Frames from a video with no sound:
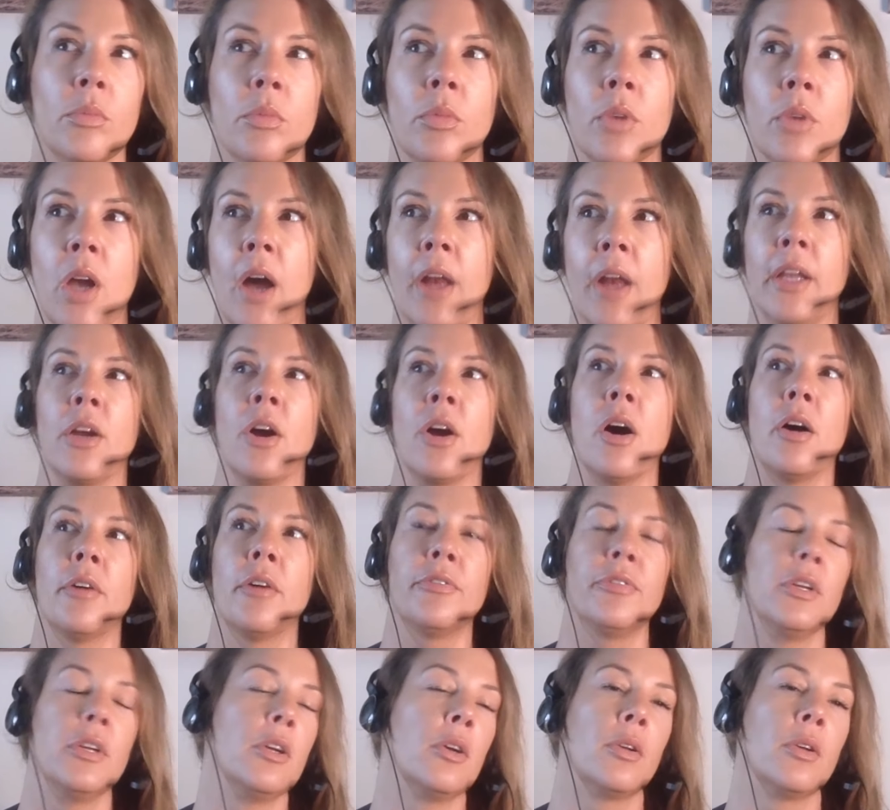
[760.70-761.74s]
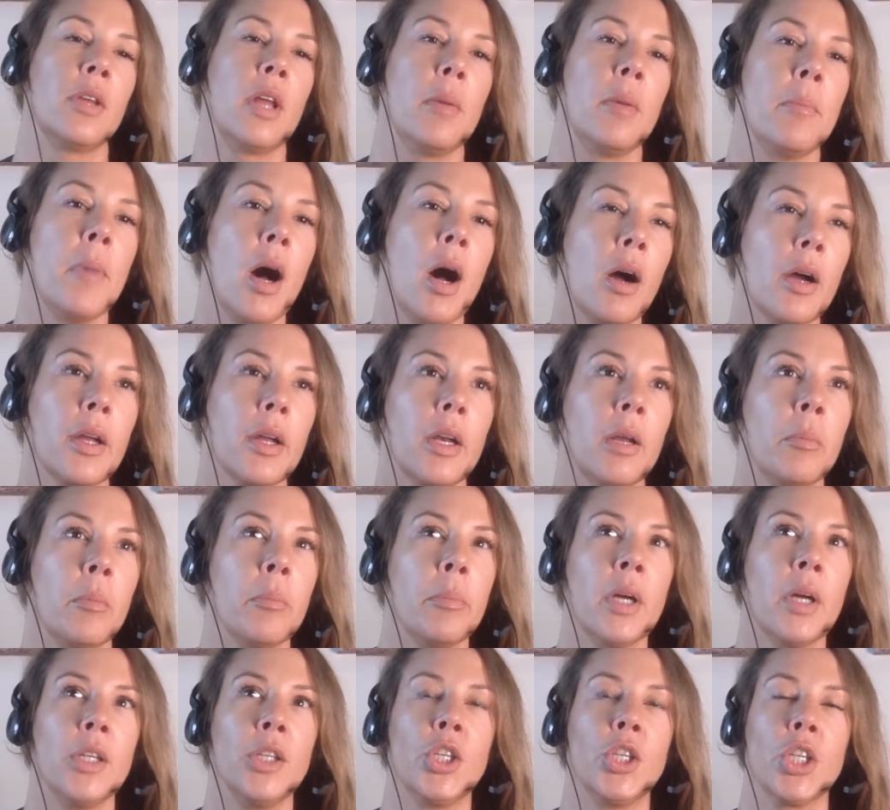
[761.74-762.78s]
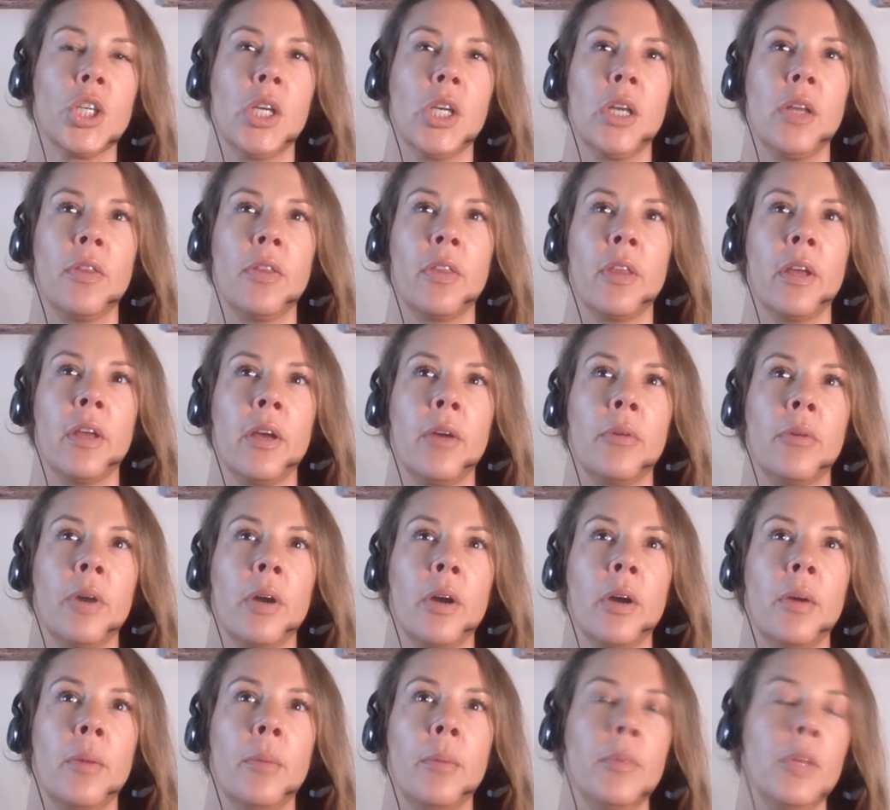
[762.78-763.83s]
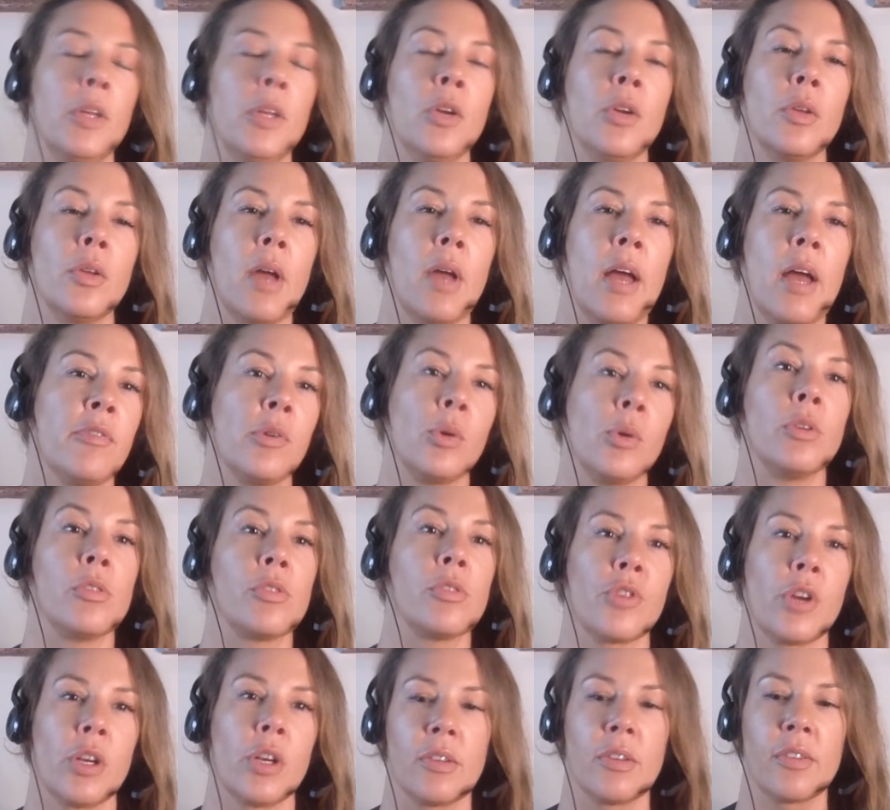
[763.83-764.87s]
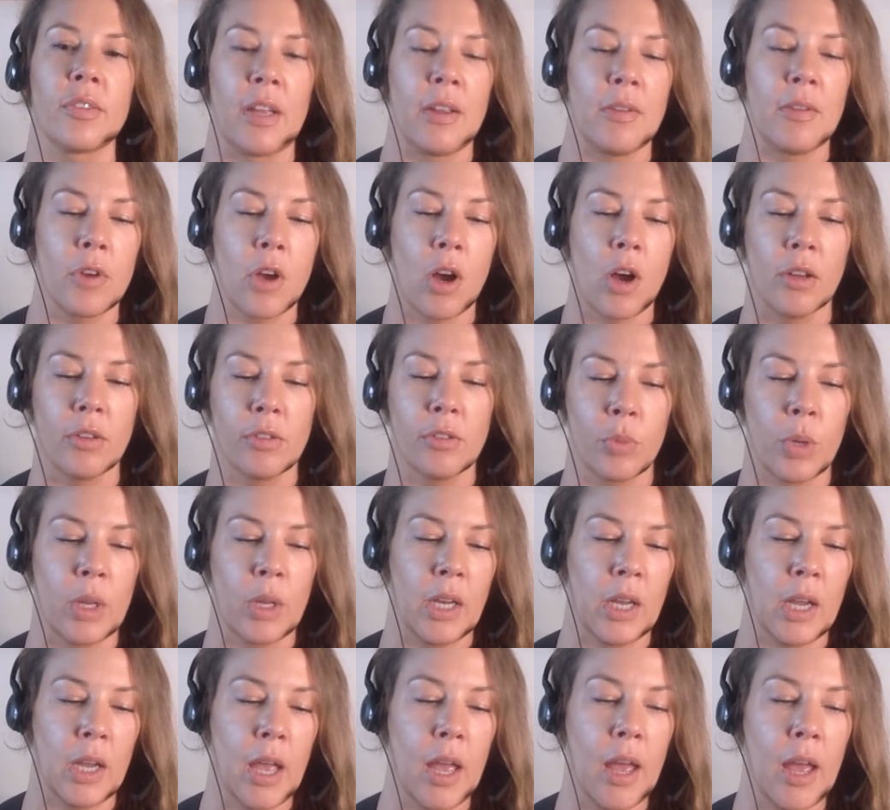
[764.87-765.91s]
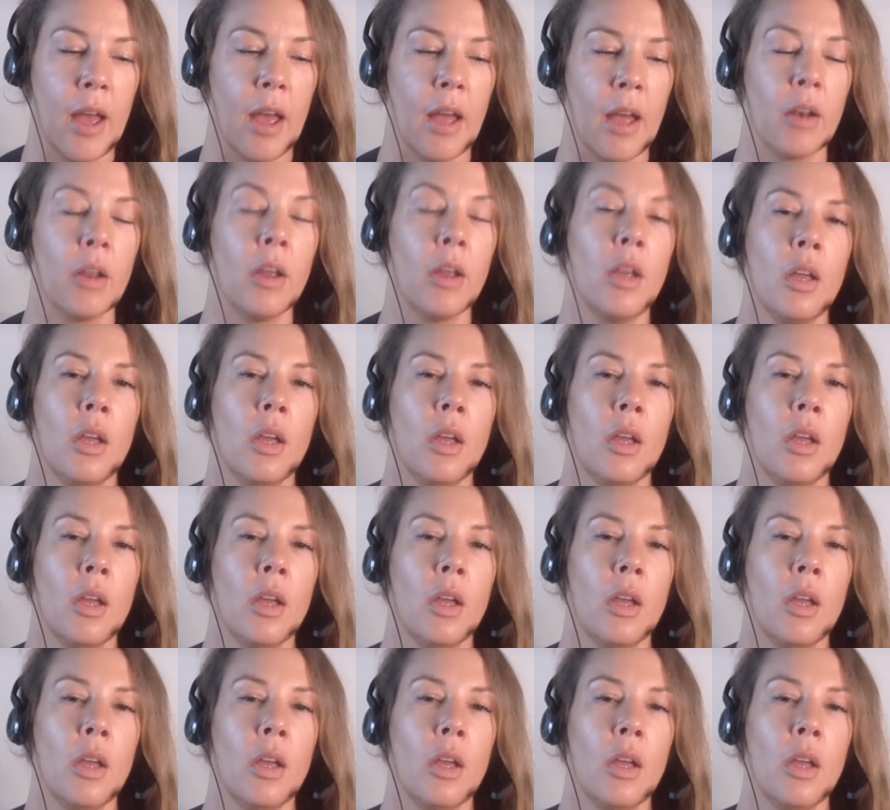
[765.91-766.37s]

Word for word: cutting off, you know, their marketing budget, their, um, you know, everyone's trying to save costs where they can.